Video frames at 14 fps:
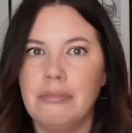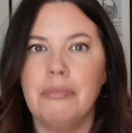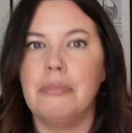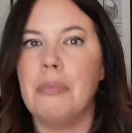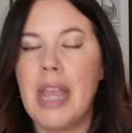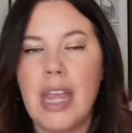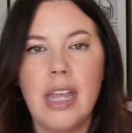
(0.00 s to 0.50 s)

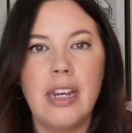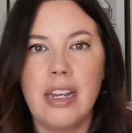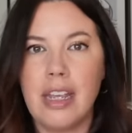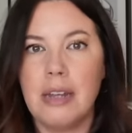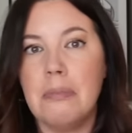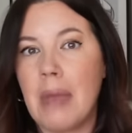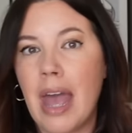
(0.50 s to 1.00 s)
made
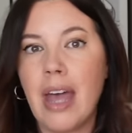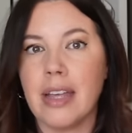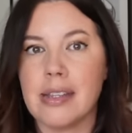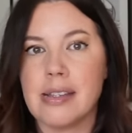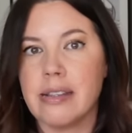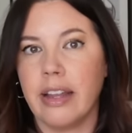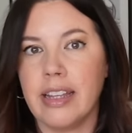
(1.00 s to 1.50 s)
in
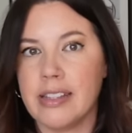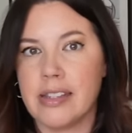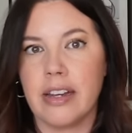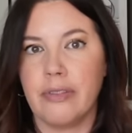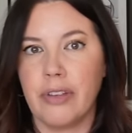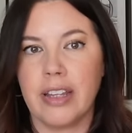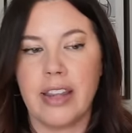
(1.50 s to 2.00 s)
mass like
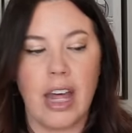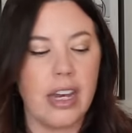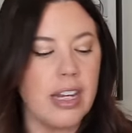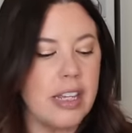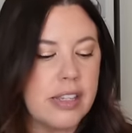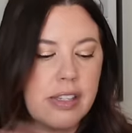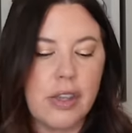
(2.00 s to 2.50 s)
stuff like that
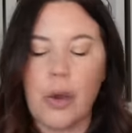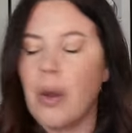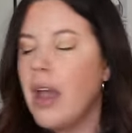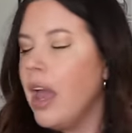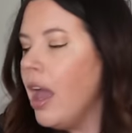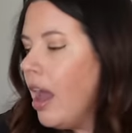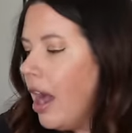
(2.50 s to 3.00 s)
is. So
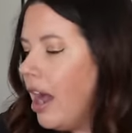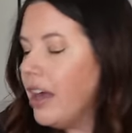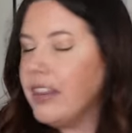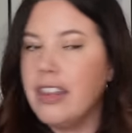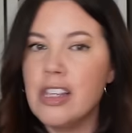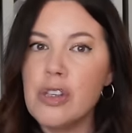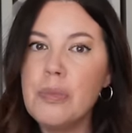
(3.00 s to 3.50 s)

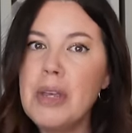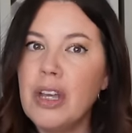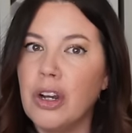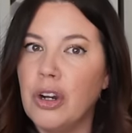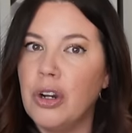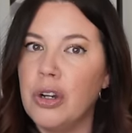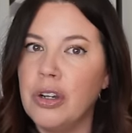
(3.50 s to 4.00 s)
uh, this will be
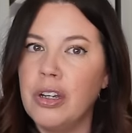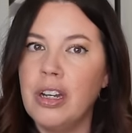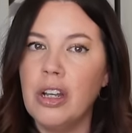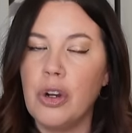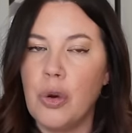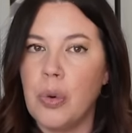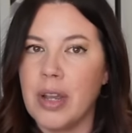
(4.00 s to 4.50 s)
a
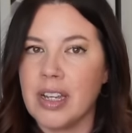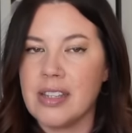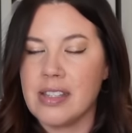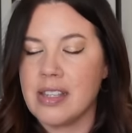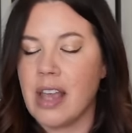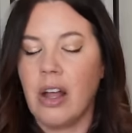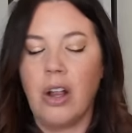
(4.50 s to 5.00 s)
good quick
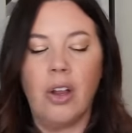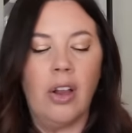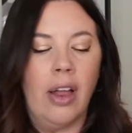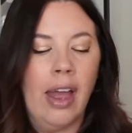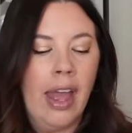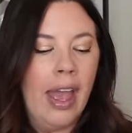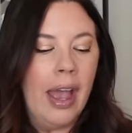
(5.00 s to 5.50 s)

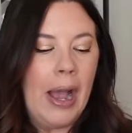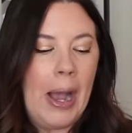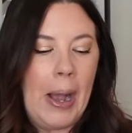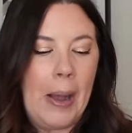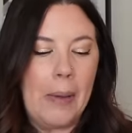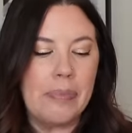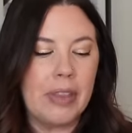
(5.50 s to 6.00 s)
sell.
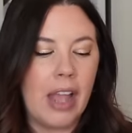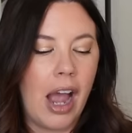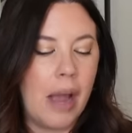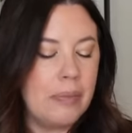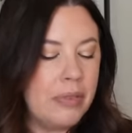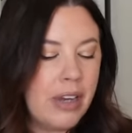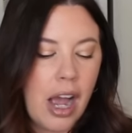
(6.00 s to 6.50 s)
Um,
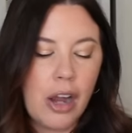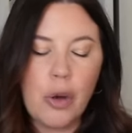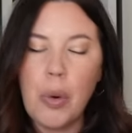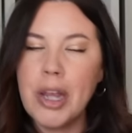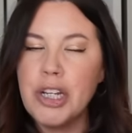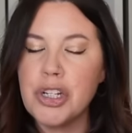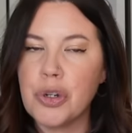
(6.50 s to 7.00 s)
I'm not
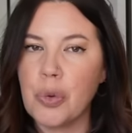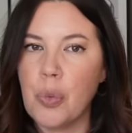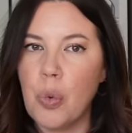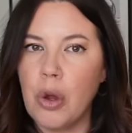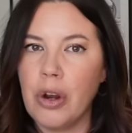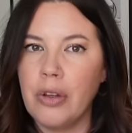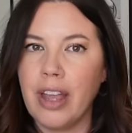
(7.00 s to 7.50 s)
quite sure
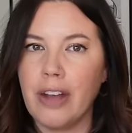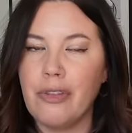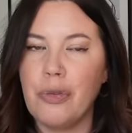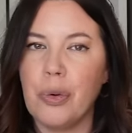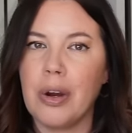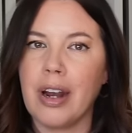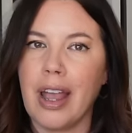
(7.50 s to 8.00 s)
what I'll get
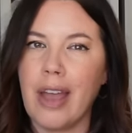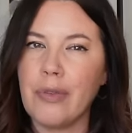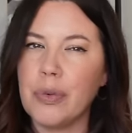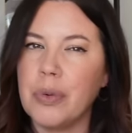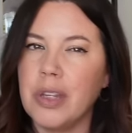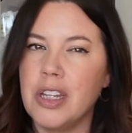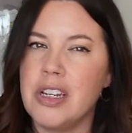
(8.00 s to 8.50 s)
for it. I
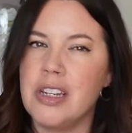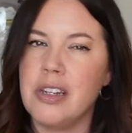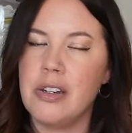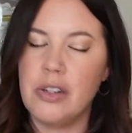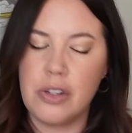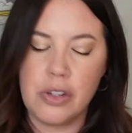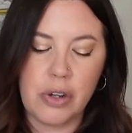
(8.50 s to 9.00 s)
haven't really
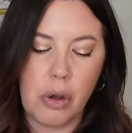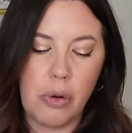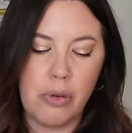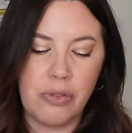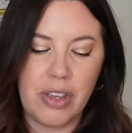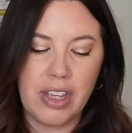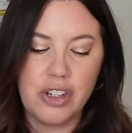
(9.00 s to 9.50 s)

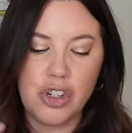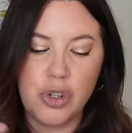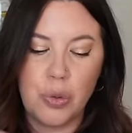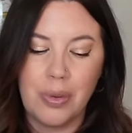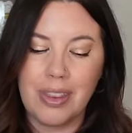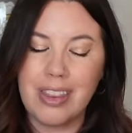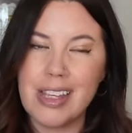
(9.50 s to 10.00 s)
dove
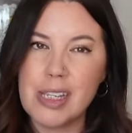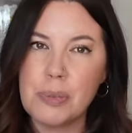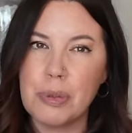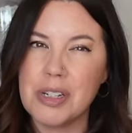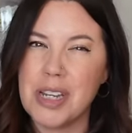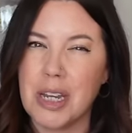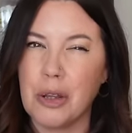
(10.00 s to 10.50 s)
into this
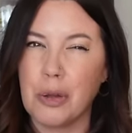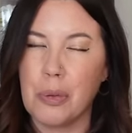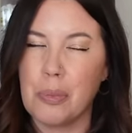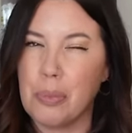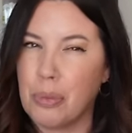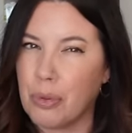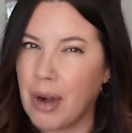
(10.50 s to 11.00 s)
particular
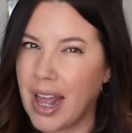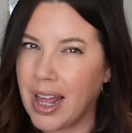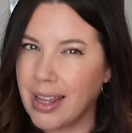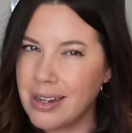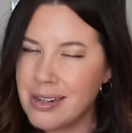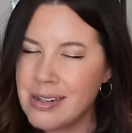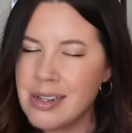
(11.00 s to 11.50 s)

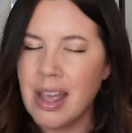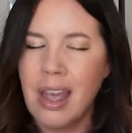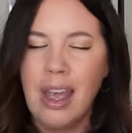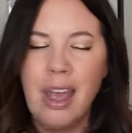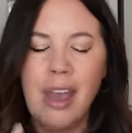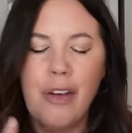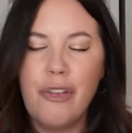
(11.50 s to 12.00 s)
brand
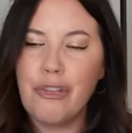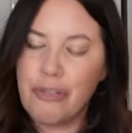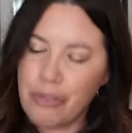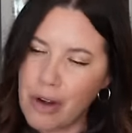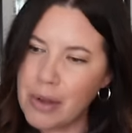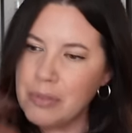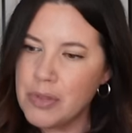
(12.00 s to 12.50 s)

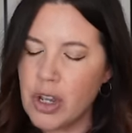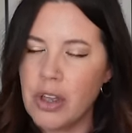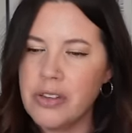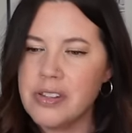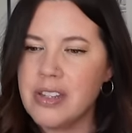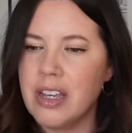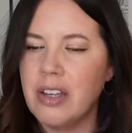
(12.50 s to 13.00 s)
from
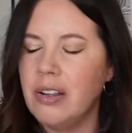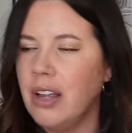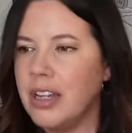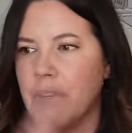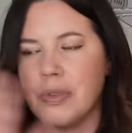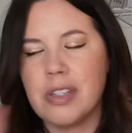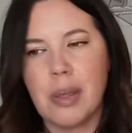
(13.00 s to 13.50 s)
Doll's Kill.
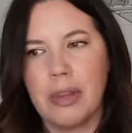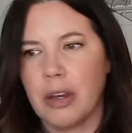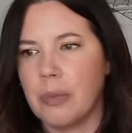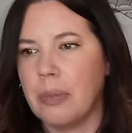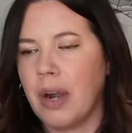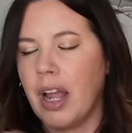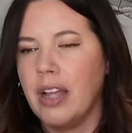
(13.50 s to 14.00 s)
I know some of
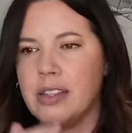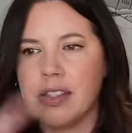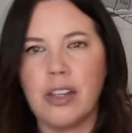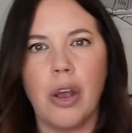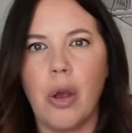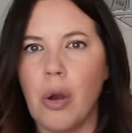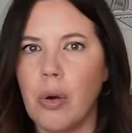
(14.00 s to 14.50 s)
their brands
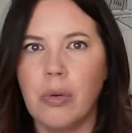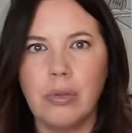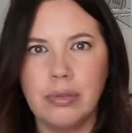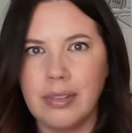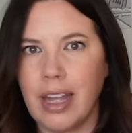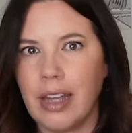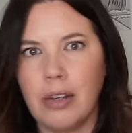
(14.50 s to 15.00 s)

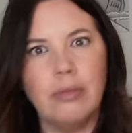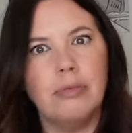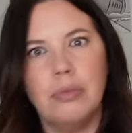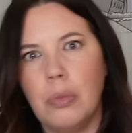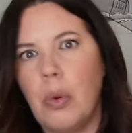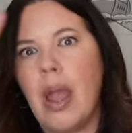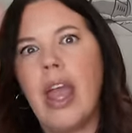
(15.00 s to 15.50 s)
go like
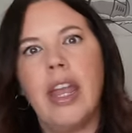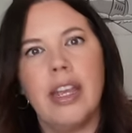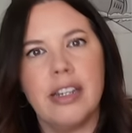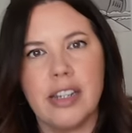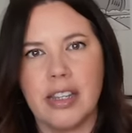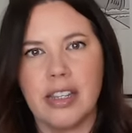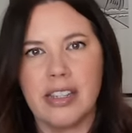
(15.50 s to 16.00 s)

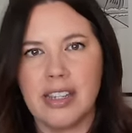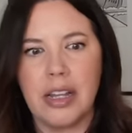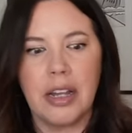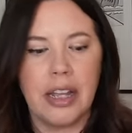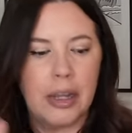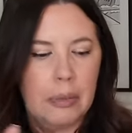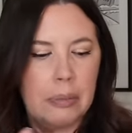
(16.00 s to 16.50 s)
way to the
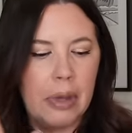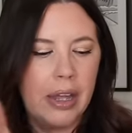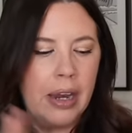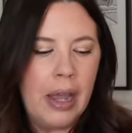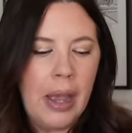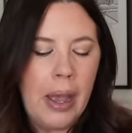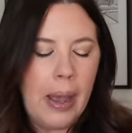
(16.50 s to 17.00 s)
ceiling,
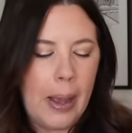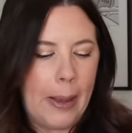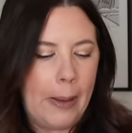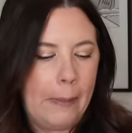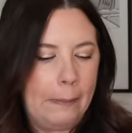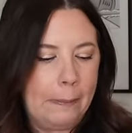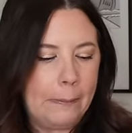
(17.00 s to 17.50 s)
but
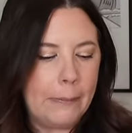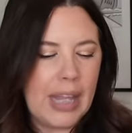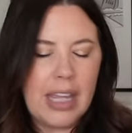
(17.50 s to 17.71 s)
um,